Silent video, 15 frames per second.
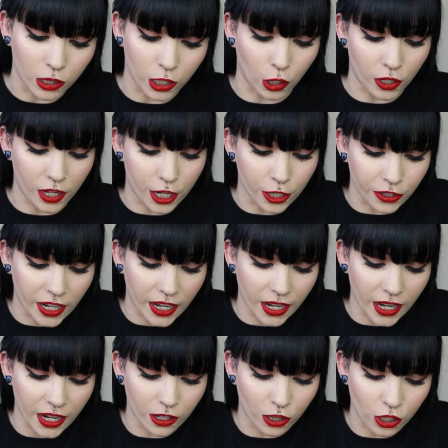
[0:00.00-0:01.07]
little
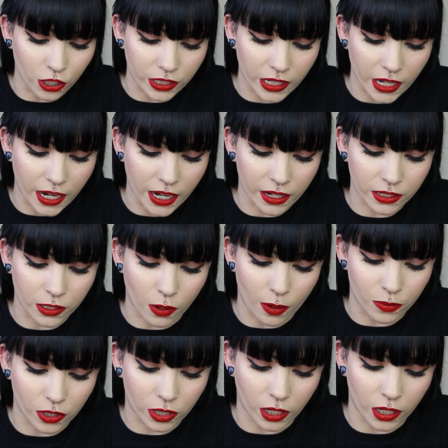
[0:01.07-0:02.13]
earring, it looks like. So
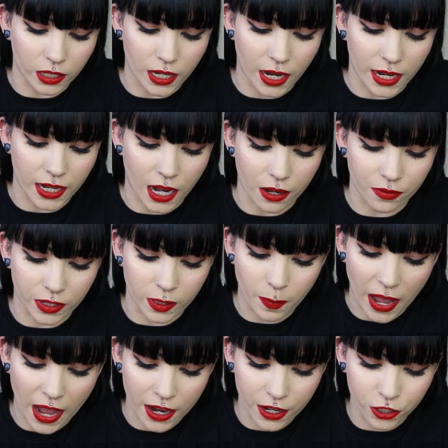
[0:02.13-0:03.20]
I'm just gonna take it out of its
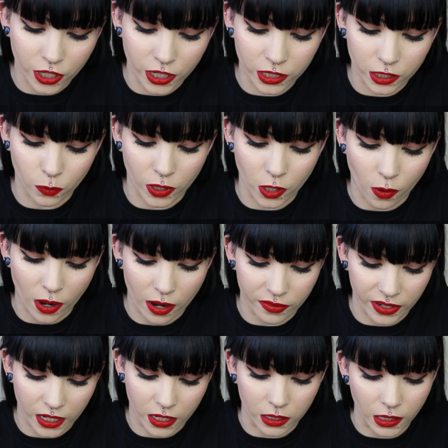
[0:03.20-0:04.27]
packaging so we don't have
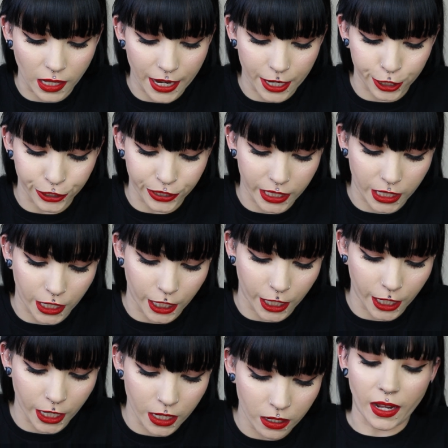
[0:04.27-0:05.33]
any glares
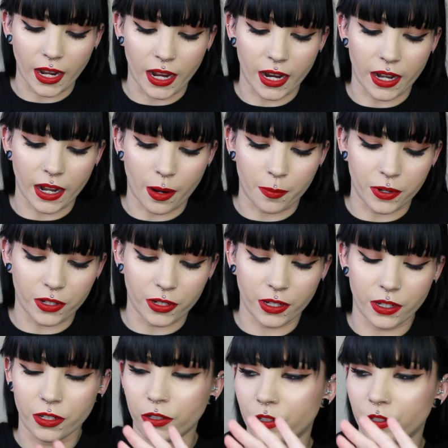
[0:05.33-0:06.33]
here. And I'm gonna